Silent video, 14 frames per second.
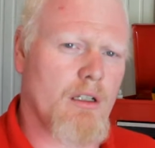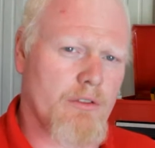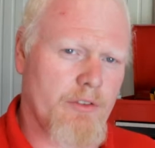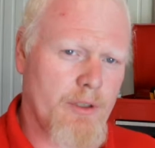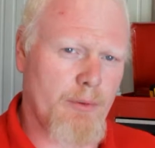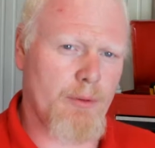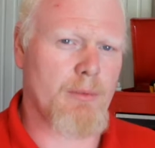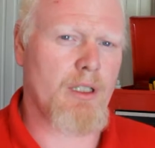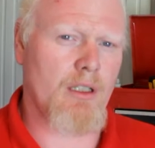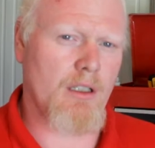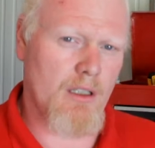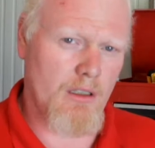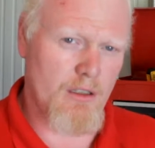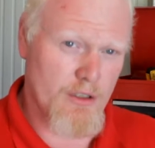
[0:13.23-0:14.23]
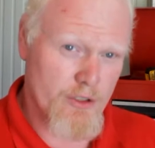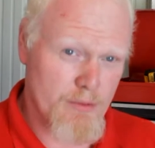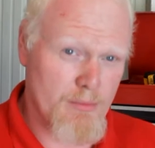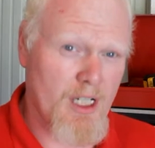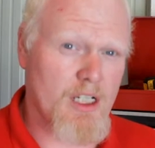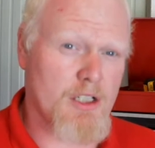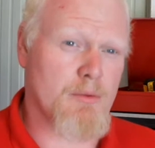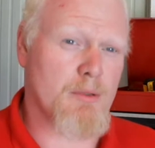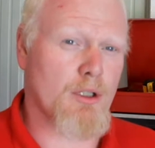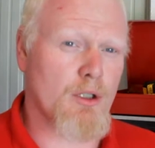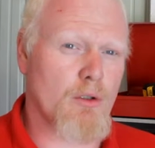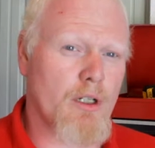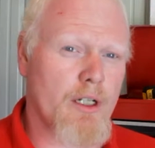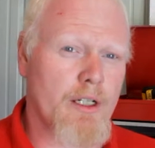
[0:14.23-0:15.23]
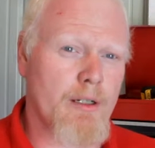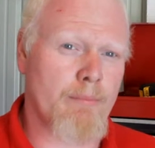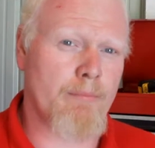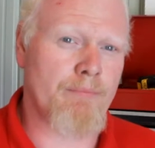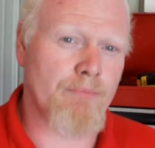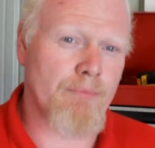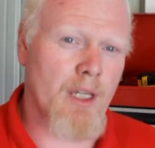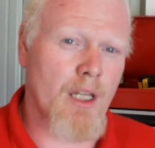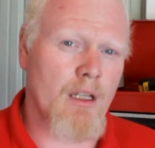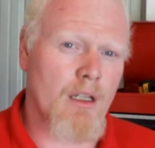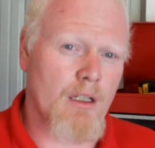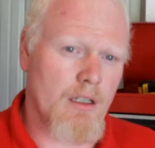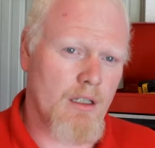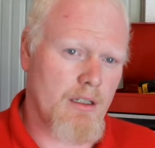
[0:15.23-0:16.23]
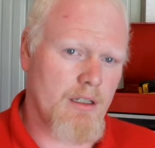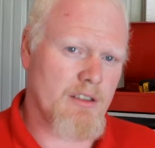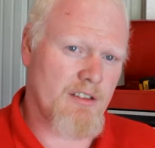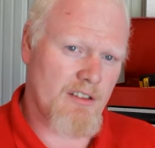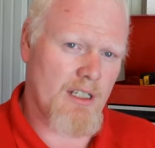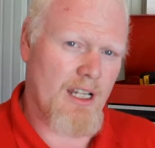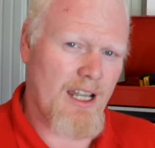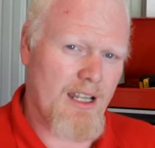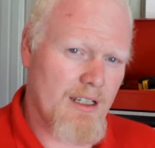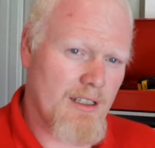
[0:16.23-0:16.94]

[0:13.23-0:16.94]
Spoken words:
of implementing an energy management program. This